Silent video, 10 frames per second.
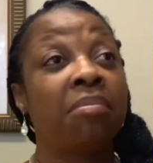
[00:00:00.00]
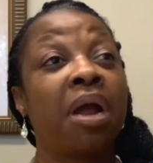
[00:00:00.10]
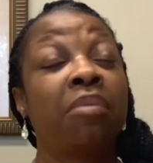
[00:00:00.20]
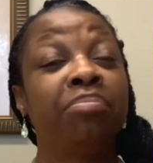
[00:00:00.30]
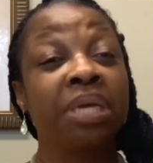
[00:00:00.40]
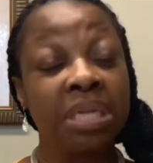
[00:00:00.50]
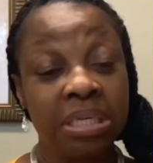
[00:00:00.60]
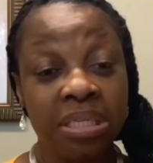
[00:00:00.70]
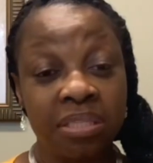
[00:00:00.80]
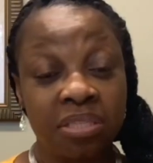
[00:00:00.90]
our
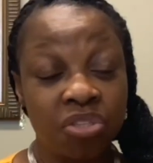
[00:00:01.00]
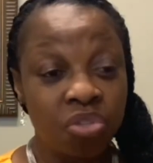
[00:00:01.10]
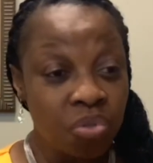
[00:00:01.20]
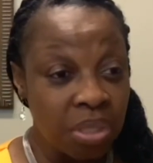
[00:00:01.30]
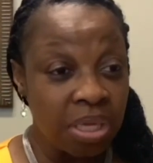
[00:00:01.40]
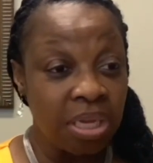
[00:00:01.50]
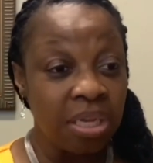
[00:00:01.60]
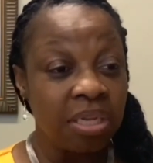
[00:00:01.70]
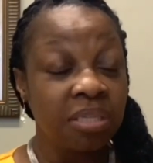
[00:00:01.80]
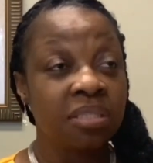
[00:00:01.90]
abilities to do
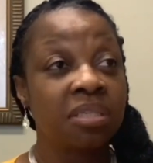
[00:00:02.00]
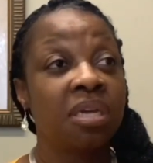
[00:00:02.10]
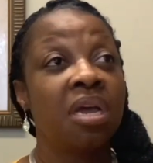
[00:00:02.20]
things.